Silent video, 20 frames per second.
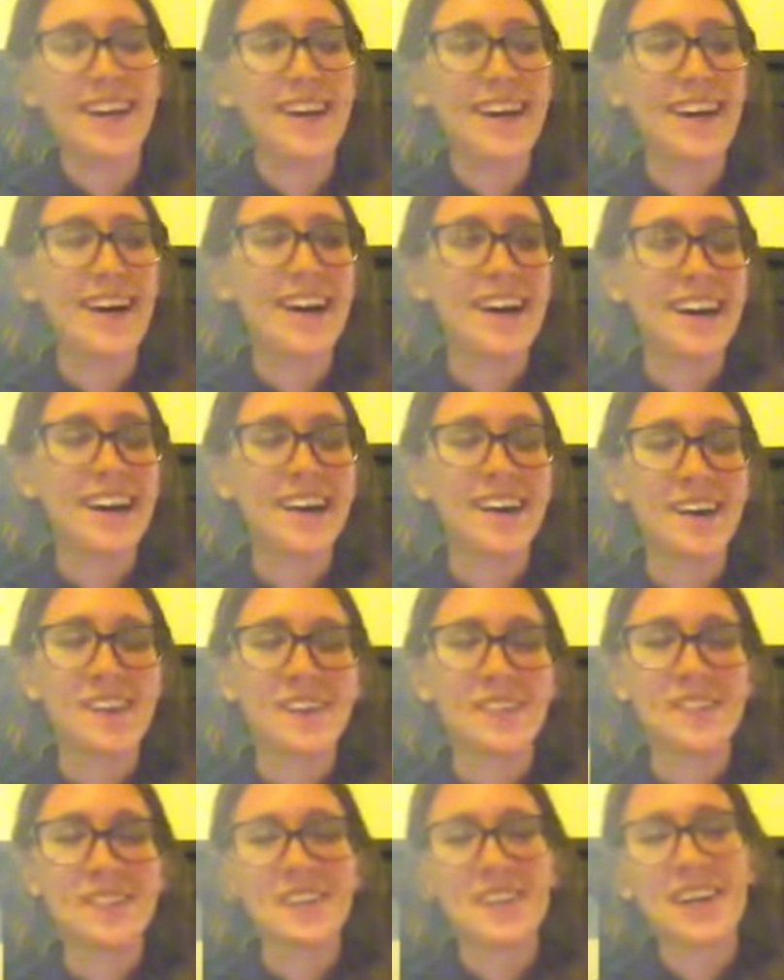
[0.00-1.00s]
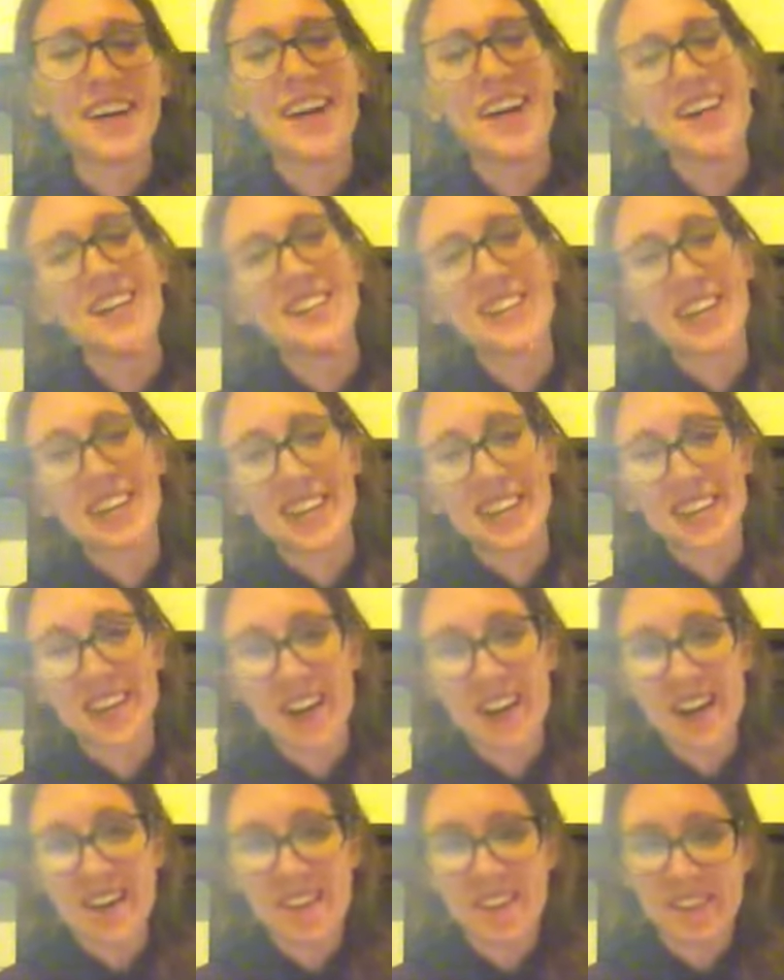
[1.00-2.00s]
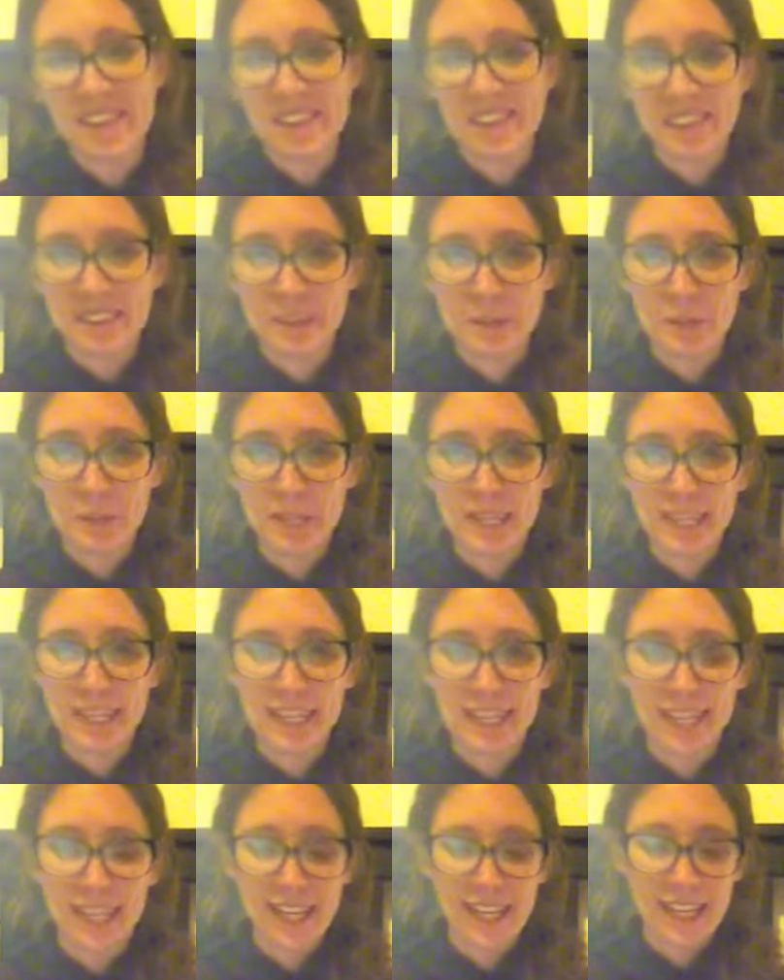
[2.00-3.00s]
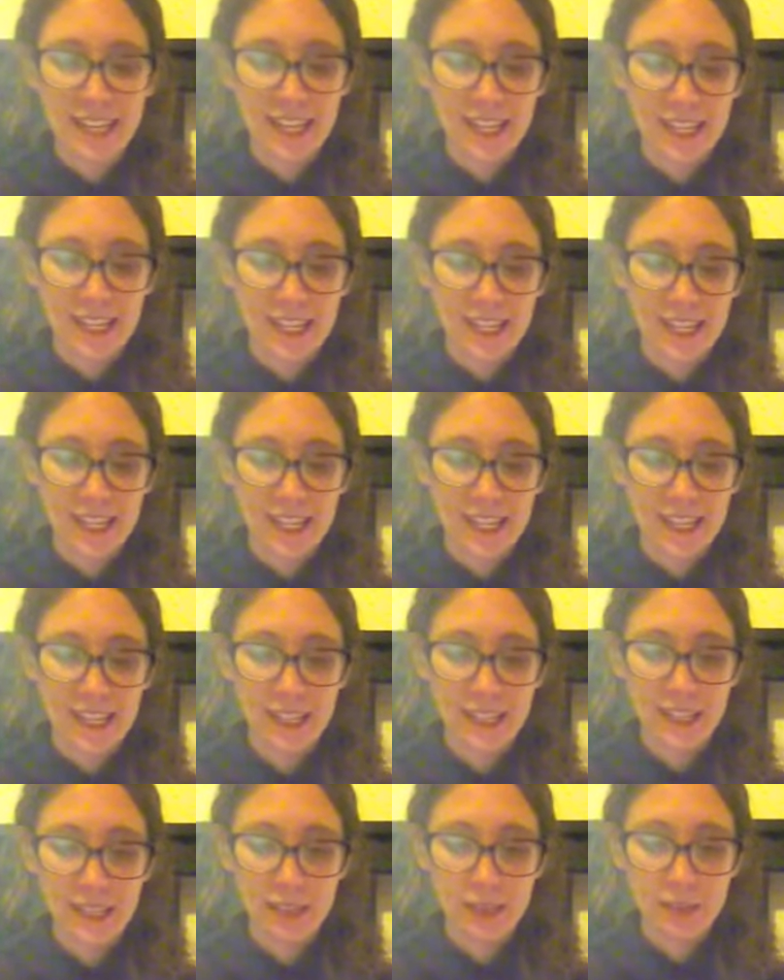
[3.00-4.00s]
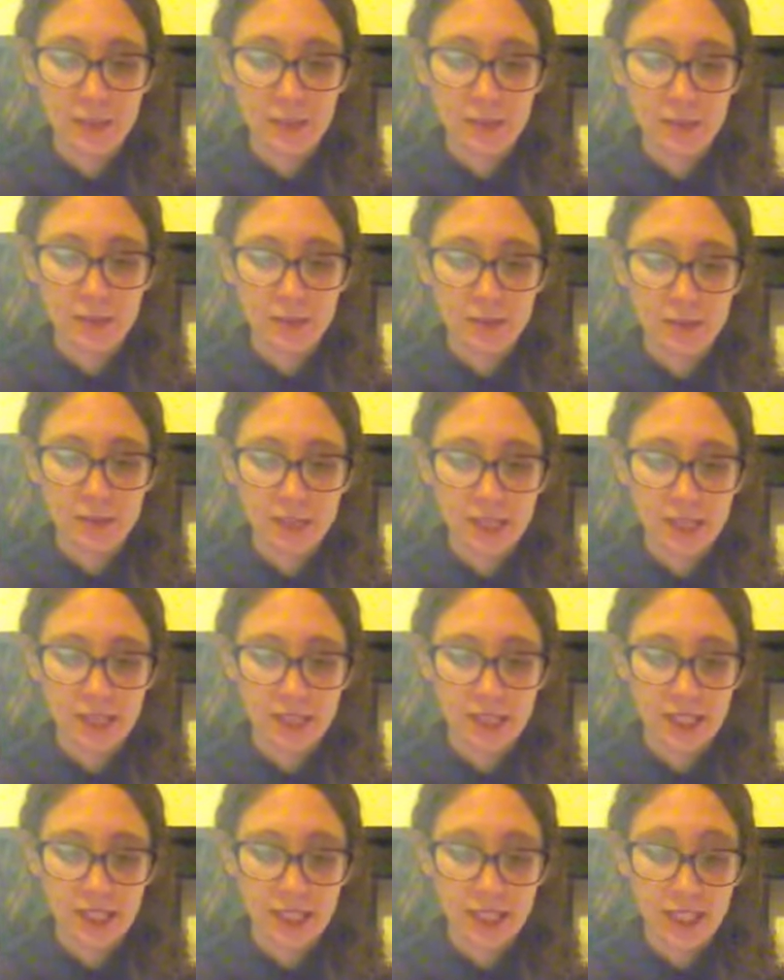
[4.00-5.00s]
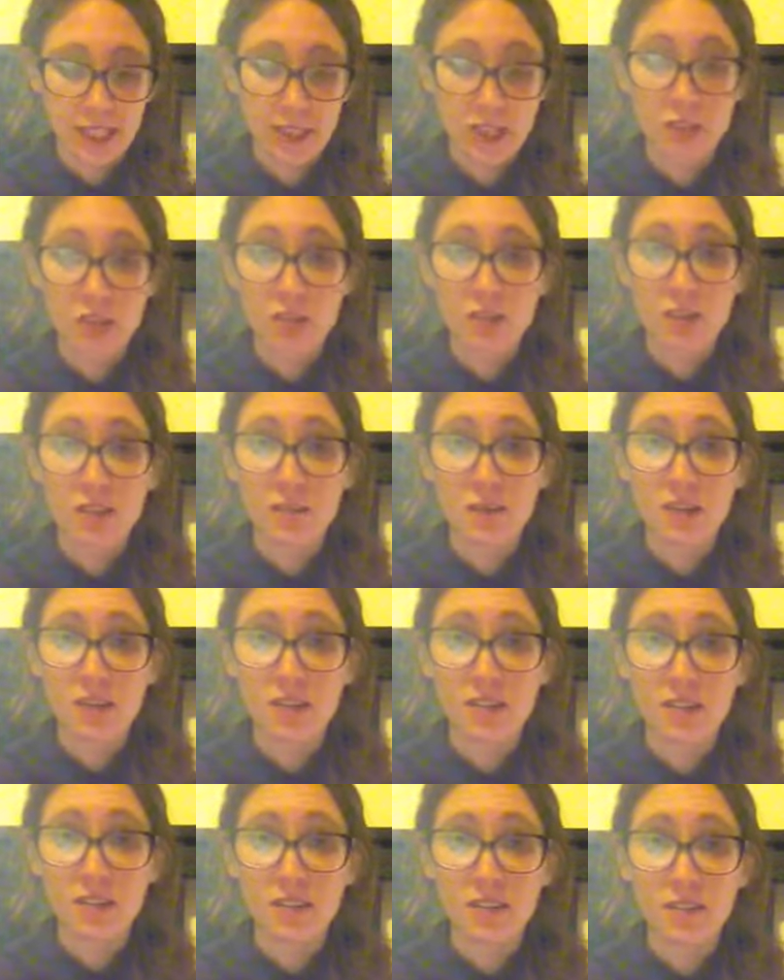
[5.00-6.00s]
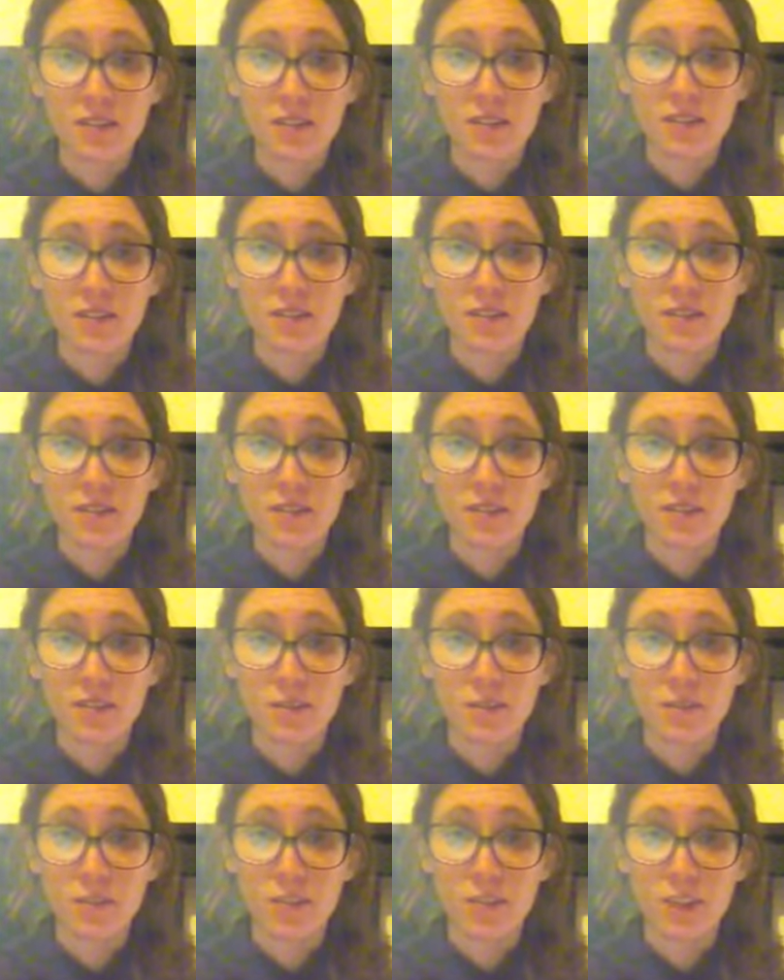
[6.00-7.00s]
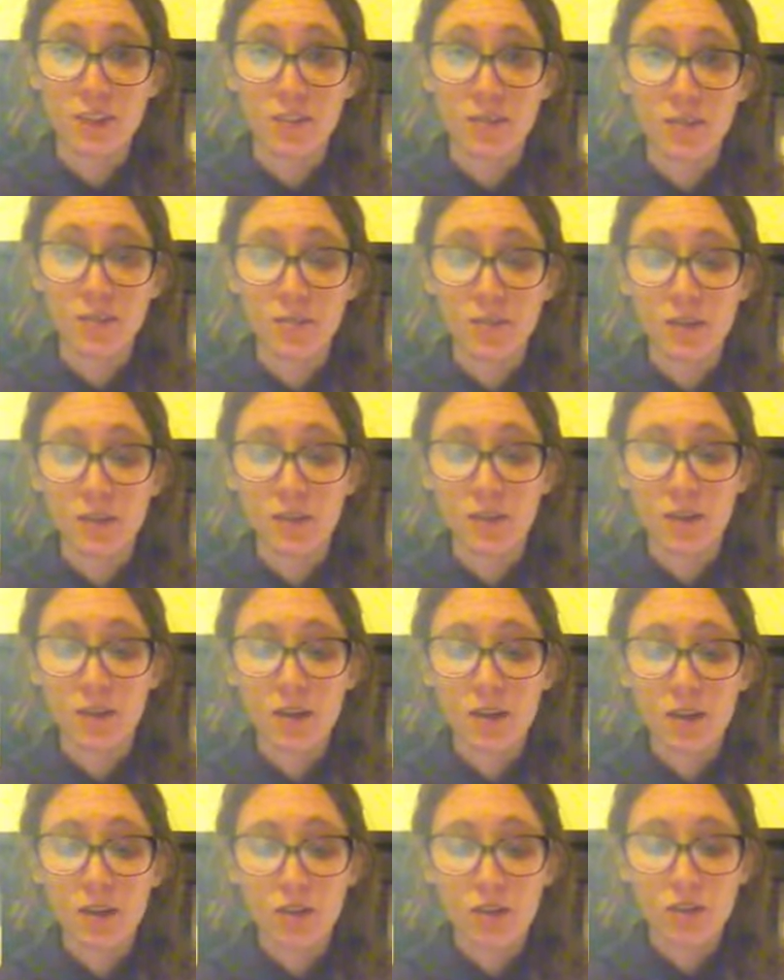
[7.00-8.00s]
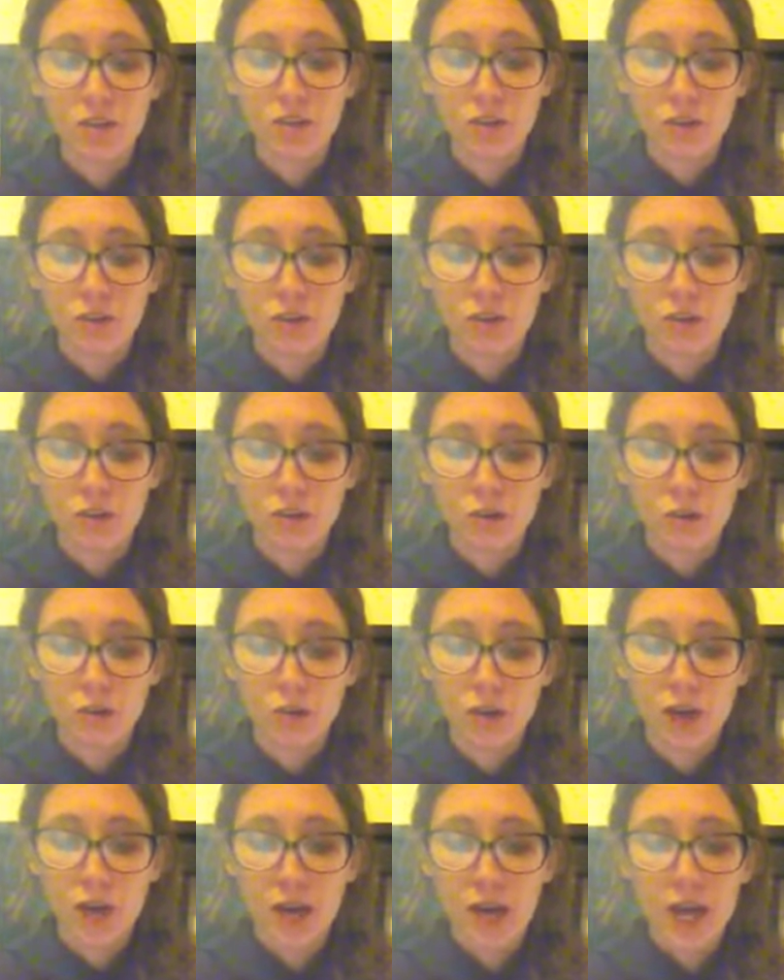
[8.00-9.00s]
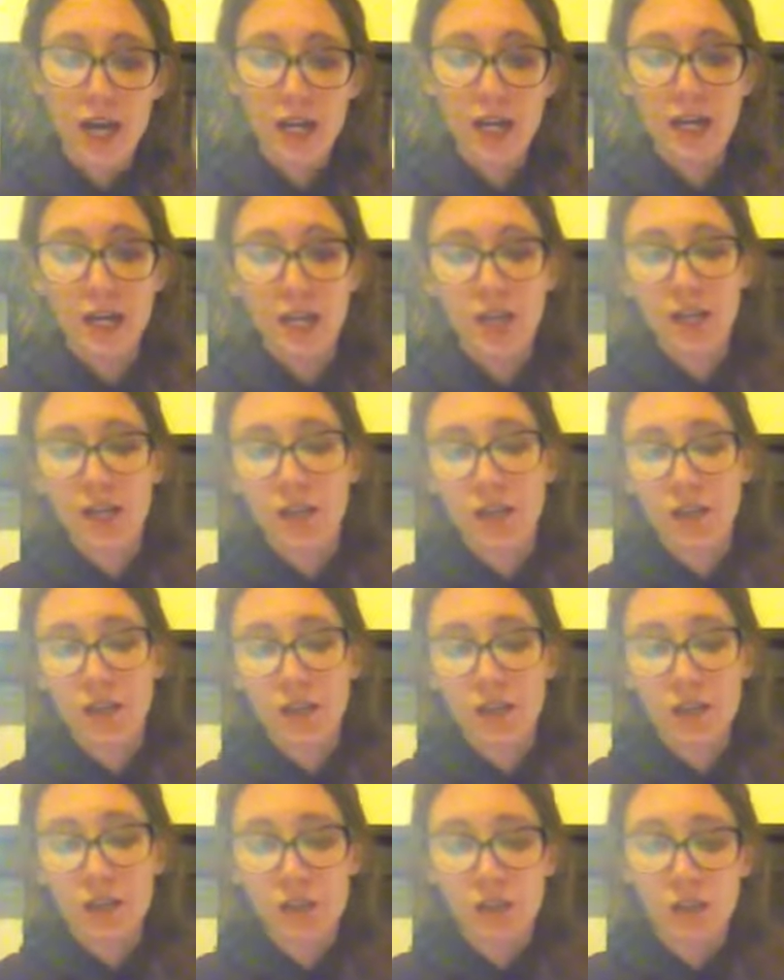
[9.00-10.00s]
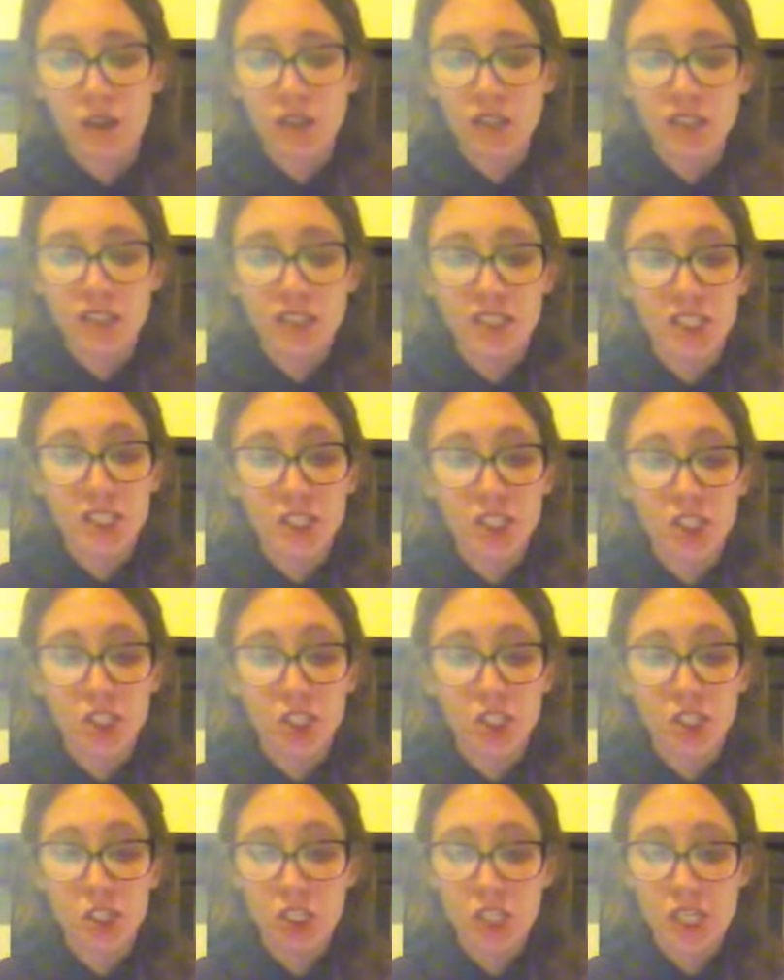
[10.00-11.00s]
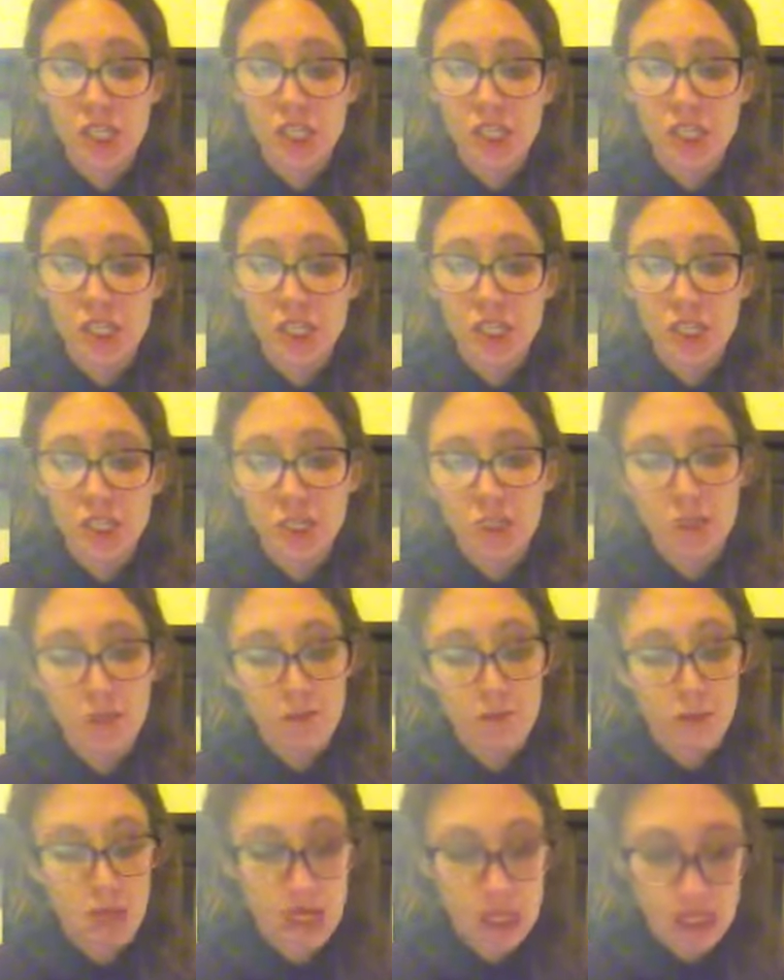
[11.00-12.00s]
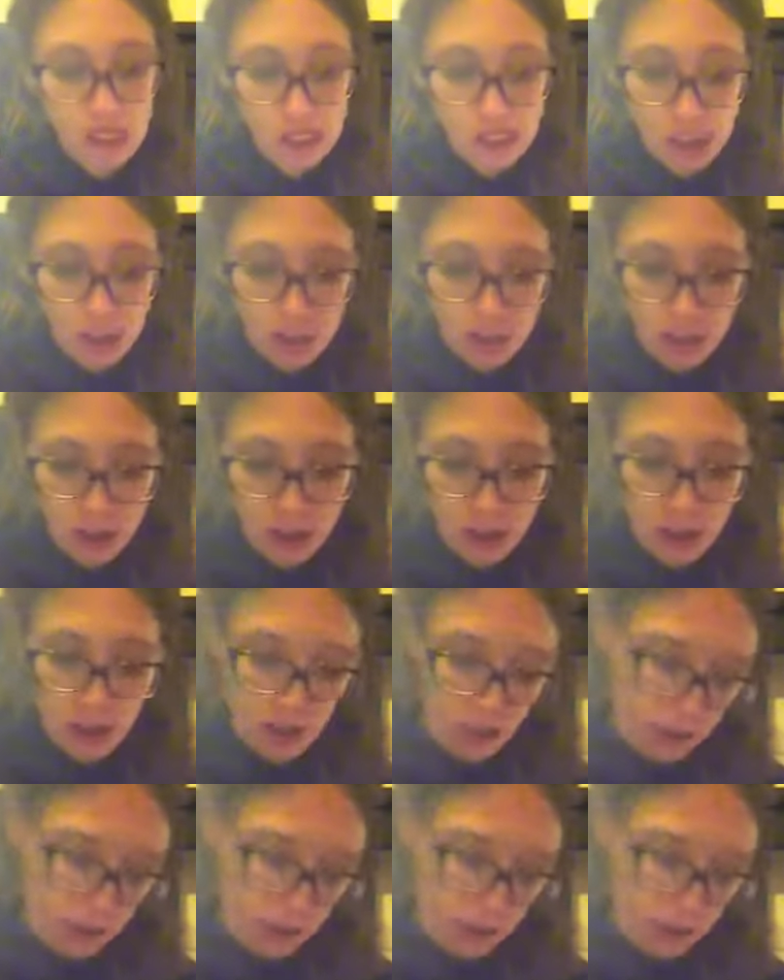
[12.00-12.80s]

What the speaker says: Talking to her for a little bit and ended up deciding to get a magazine, which is awesome. So I got the Cross Stitch Crazy magazine.